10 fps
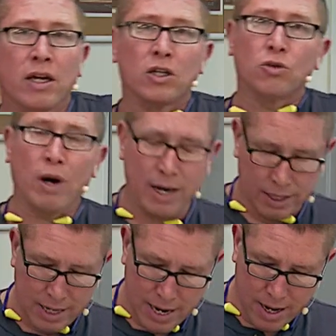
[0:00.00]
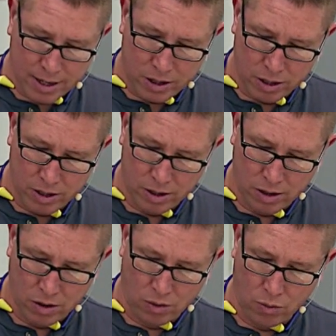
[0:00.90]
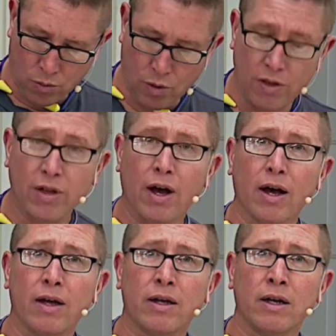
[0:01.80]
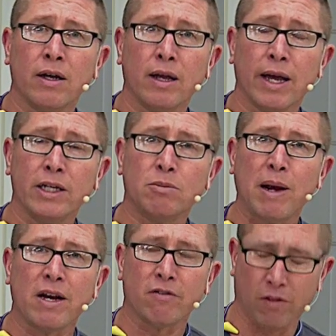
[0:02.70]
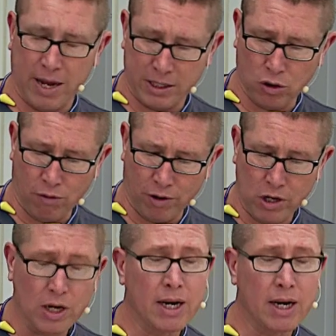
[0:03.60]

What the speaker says: because right at the end where the edge banding flags over, you